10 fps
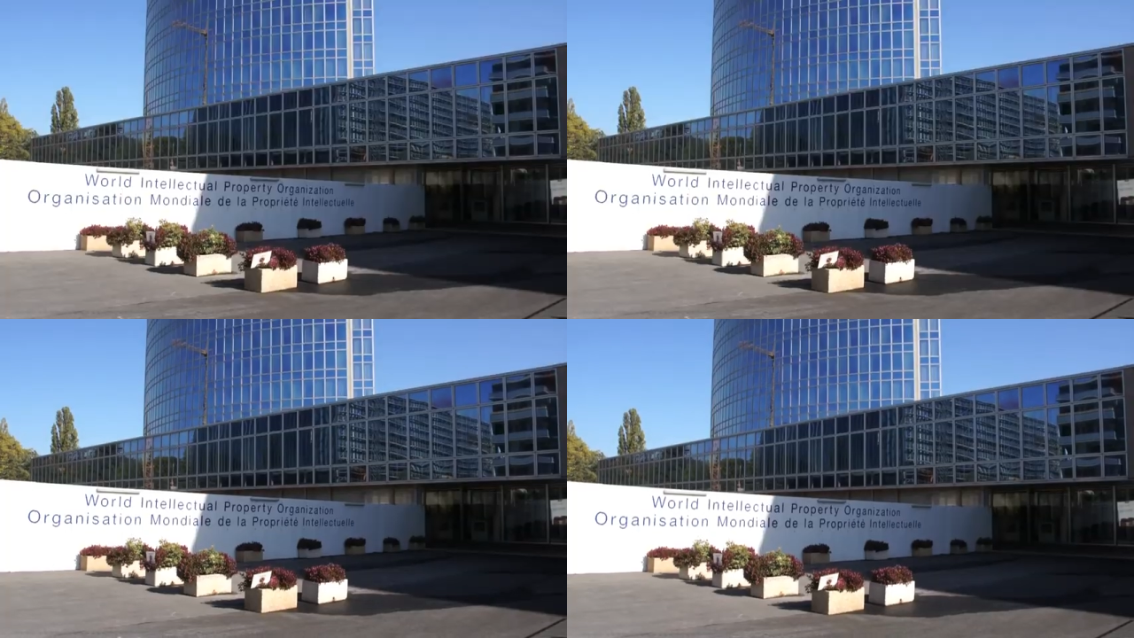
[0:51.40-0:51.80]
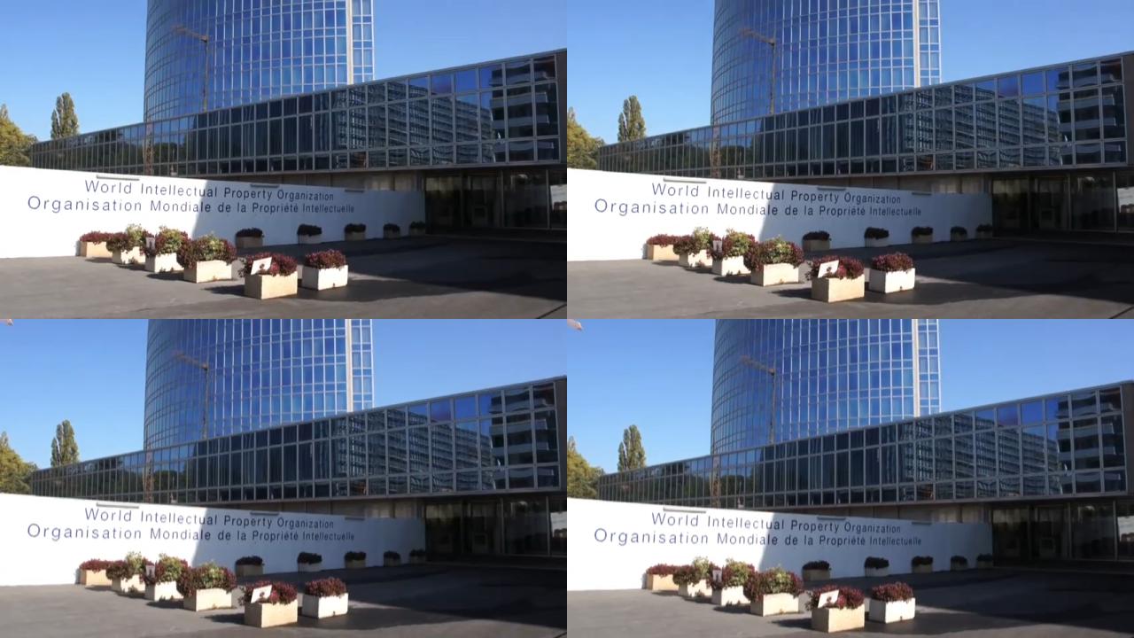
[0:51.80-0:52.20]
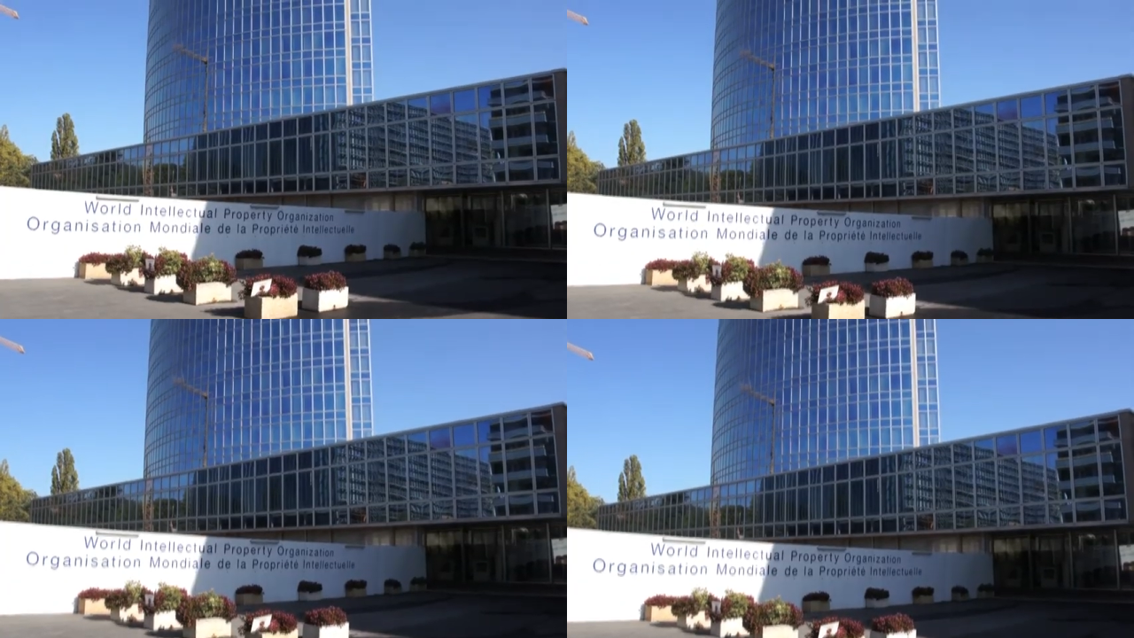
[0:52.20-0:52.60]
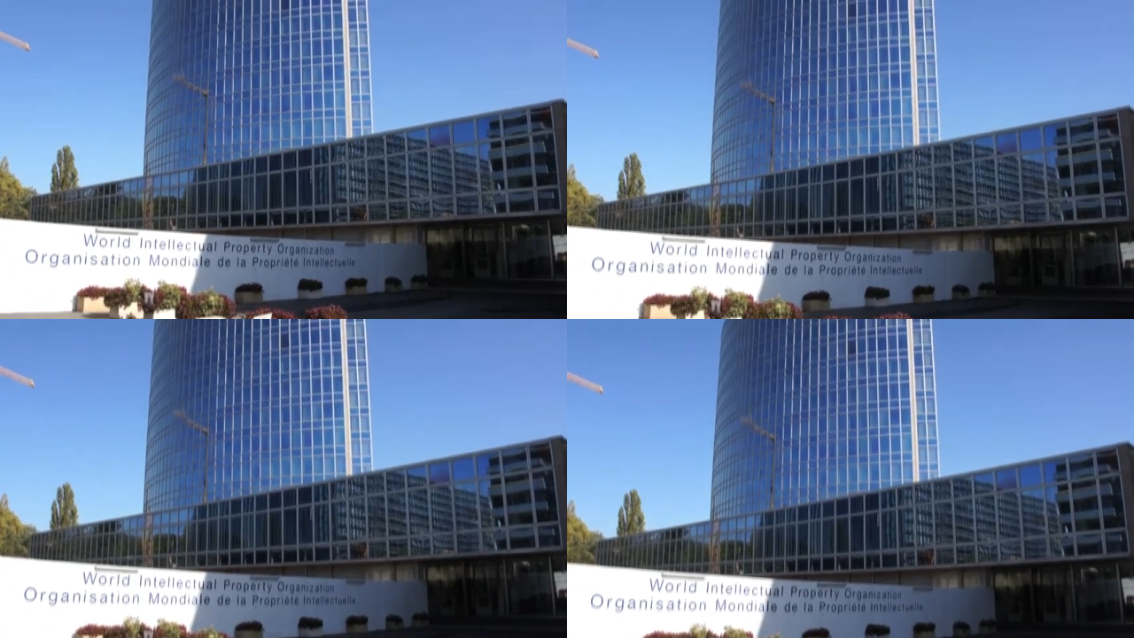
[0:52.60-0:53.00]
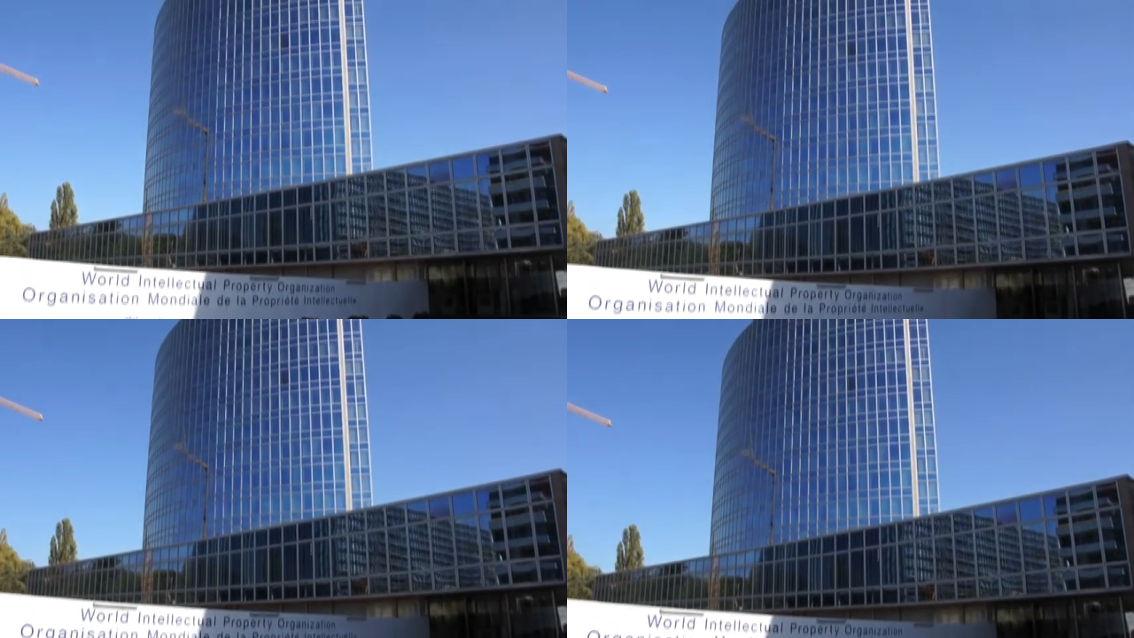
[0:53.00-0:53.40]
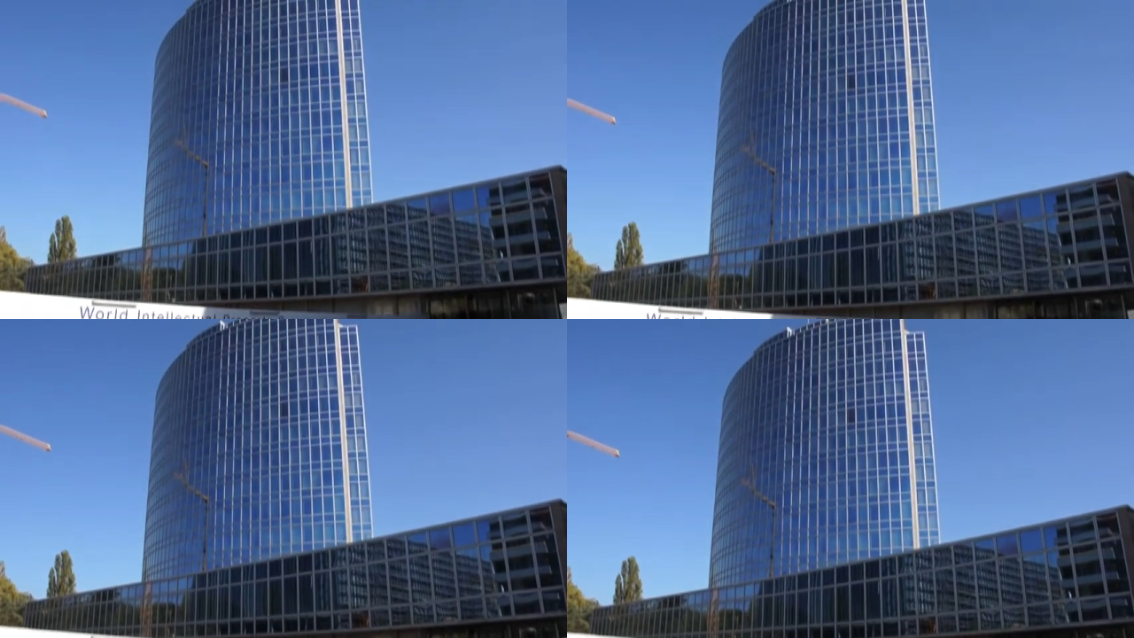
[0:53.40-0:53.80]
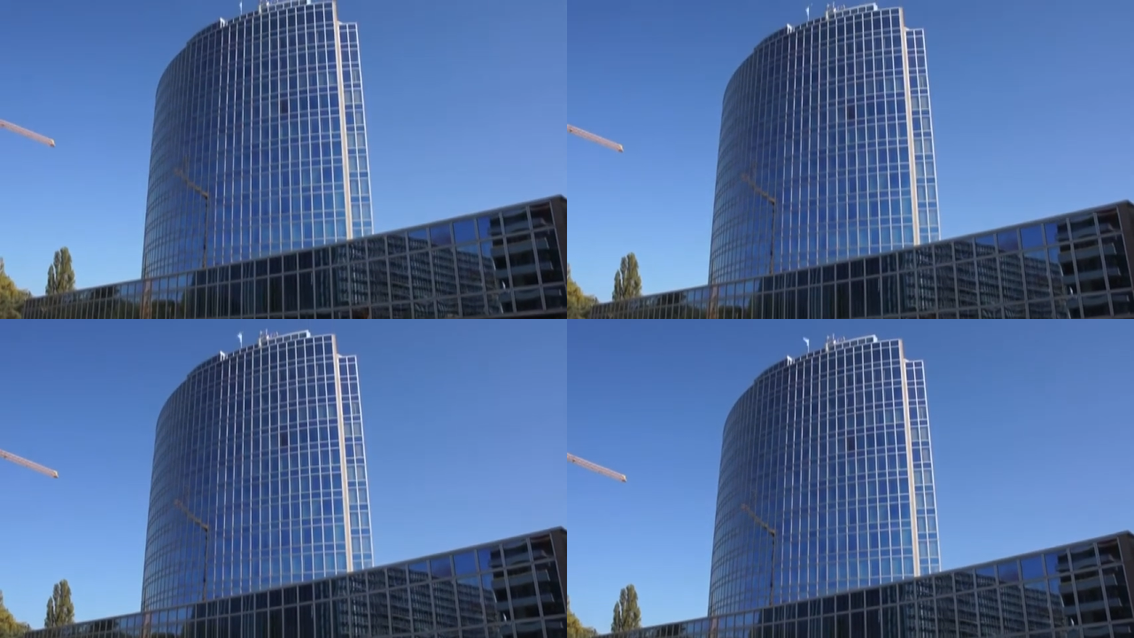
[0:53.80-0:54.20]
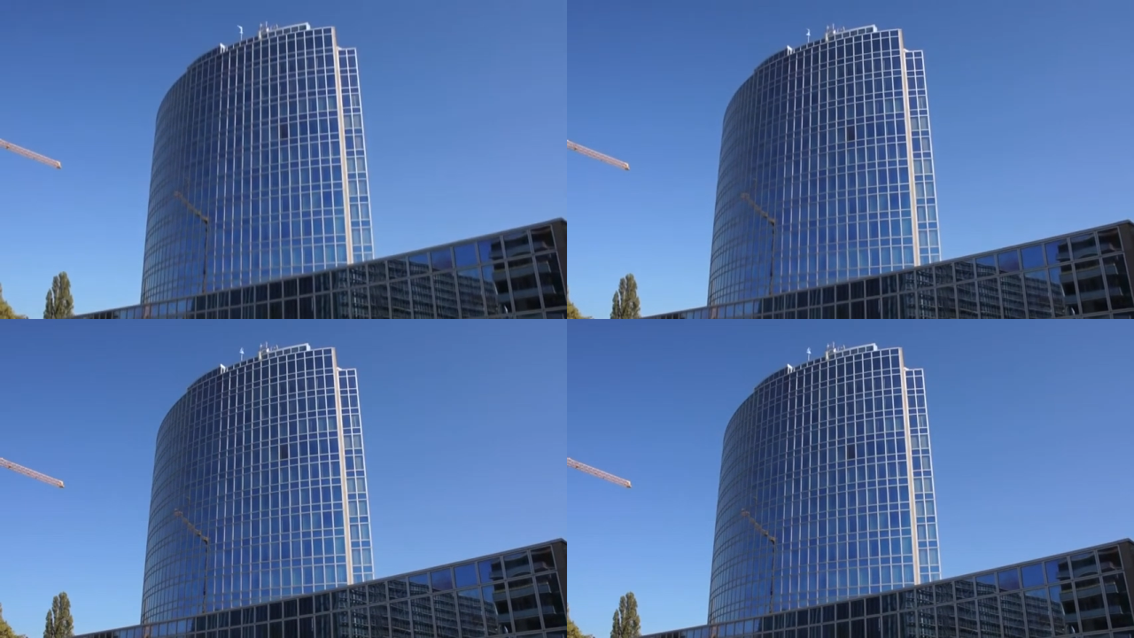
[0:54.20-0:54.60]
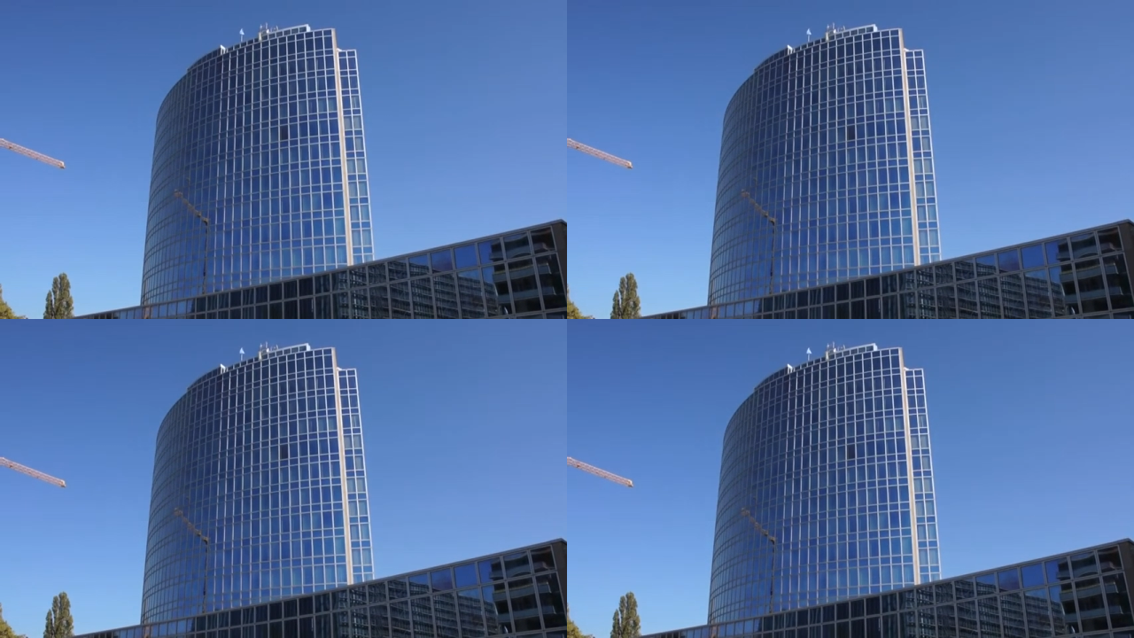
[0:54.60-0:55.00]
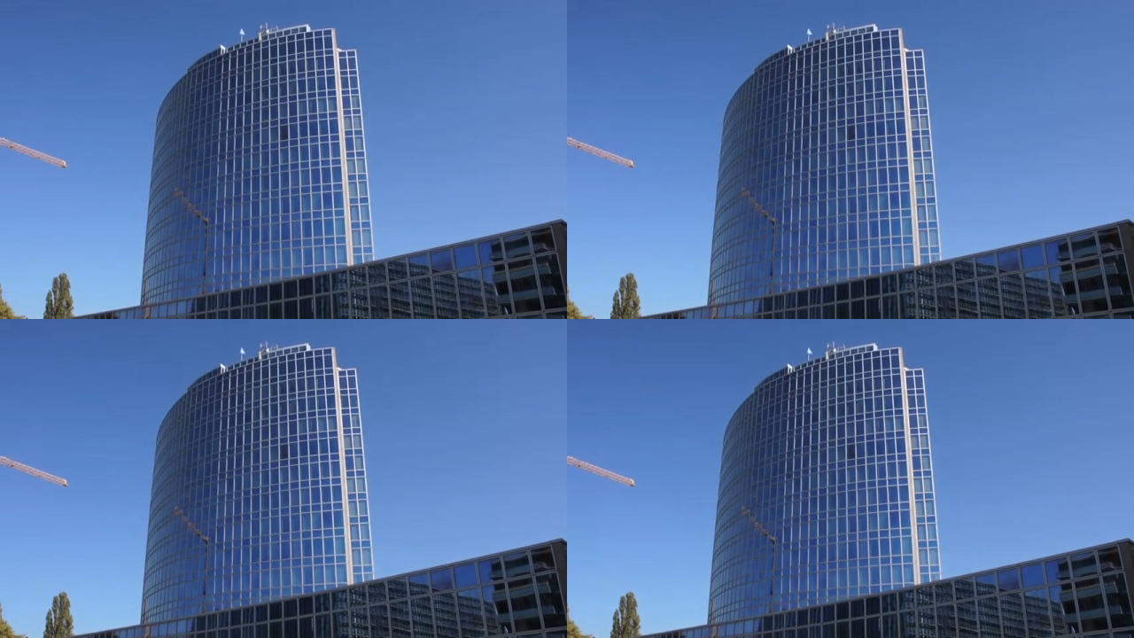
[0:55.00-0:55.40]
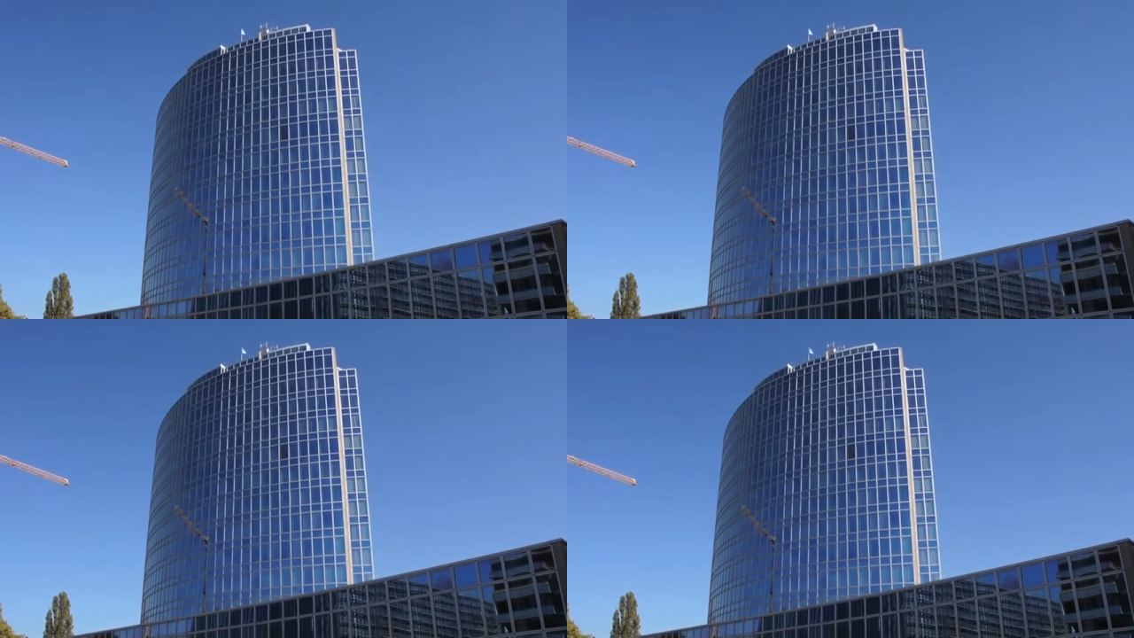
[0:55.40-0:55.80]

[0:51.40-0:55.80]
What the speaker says: (no speaker visible)